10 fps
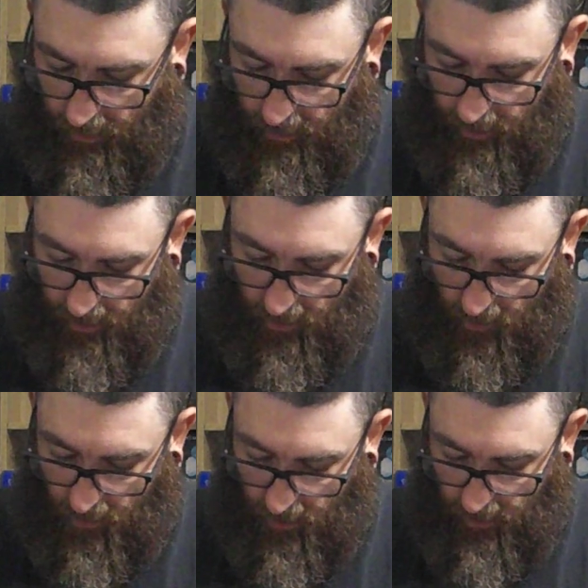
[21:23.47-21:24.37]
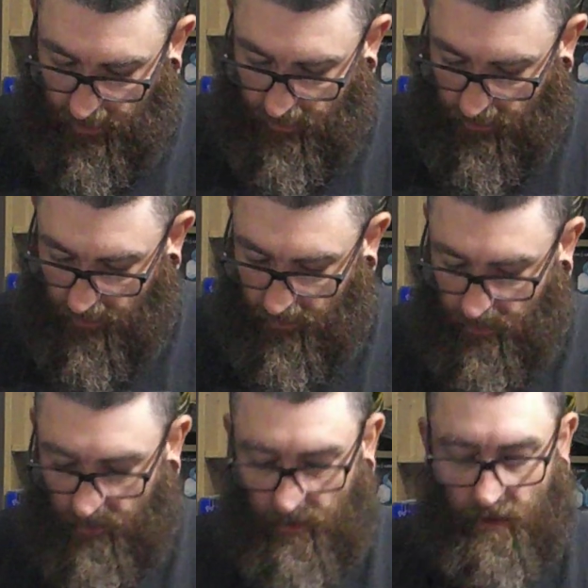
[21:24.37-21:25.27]
the Cuchulainn
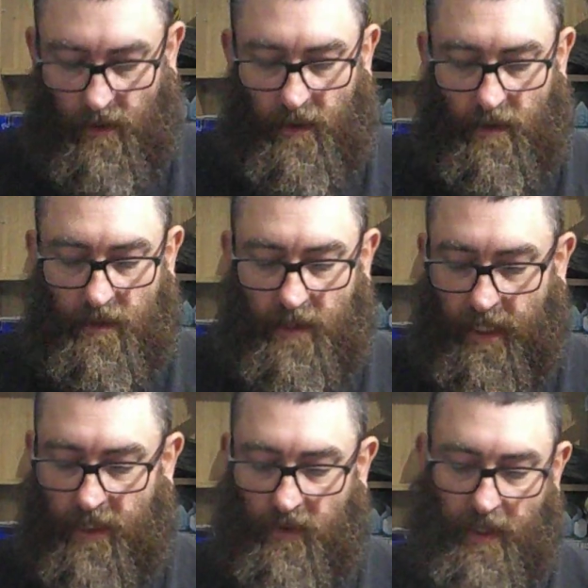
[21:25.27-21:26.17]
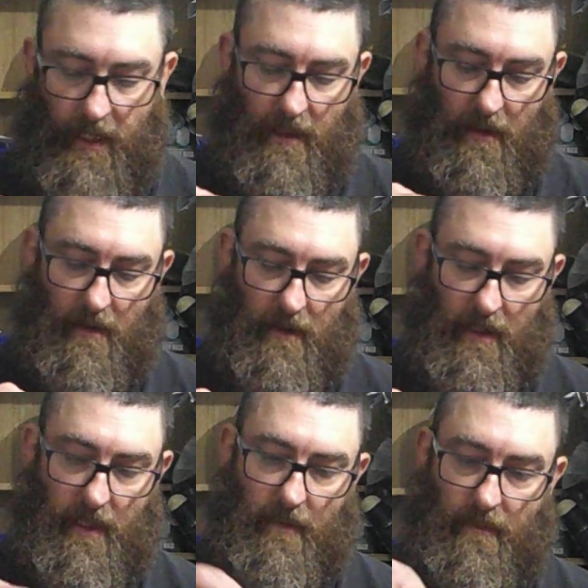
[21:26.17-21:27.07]
Star Trek
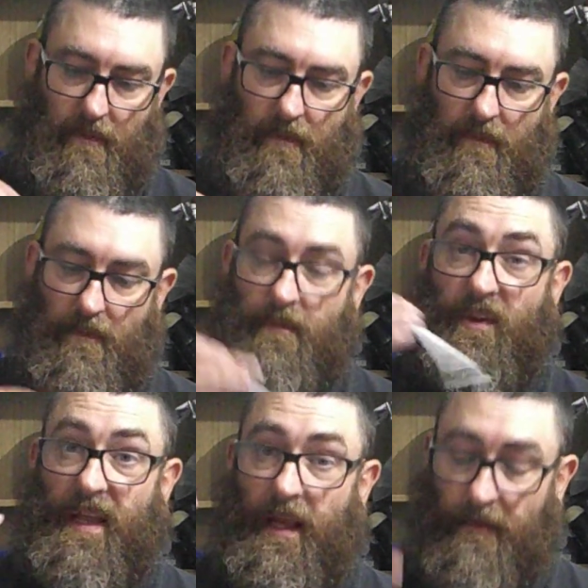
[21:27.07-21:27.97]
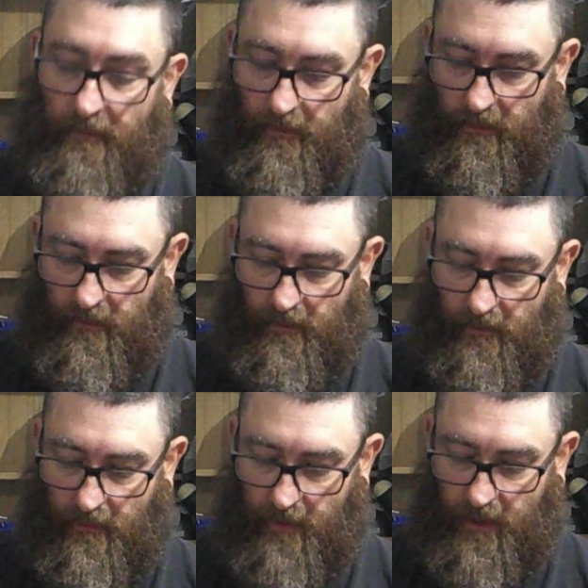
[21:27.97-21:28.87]
thing.
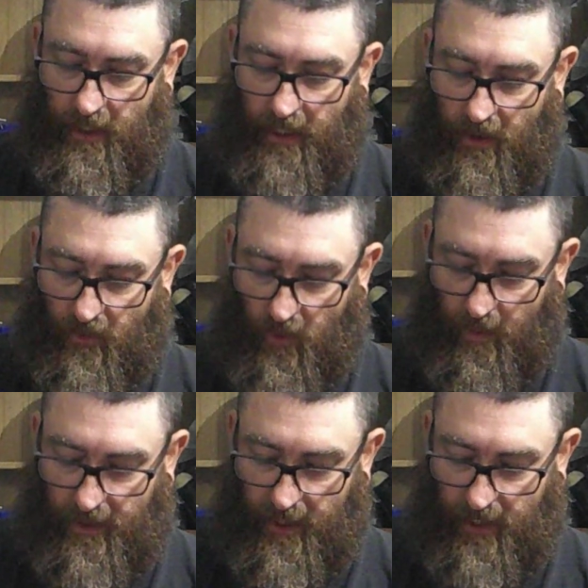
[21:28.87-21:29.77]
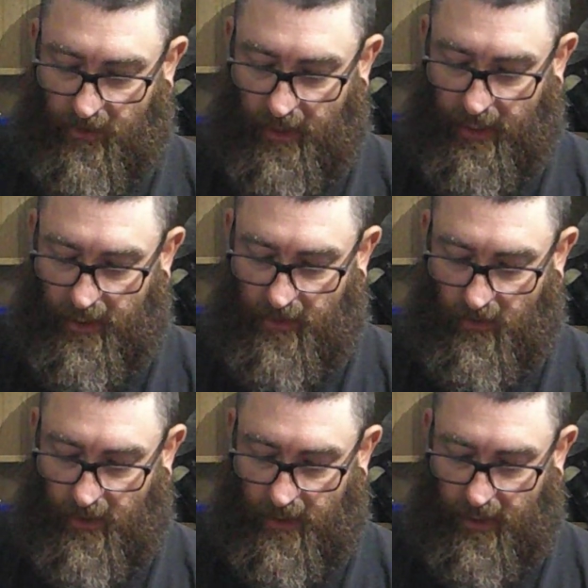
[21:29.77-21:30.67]
It's like a group of Star Trek lads who
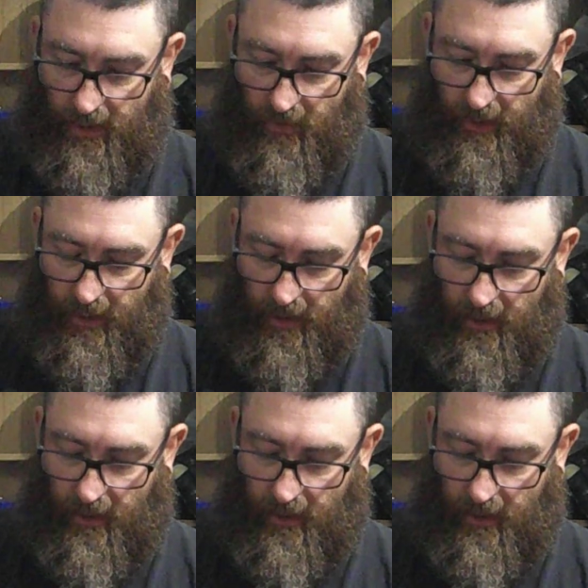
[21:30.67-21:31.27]
like Star Trek, and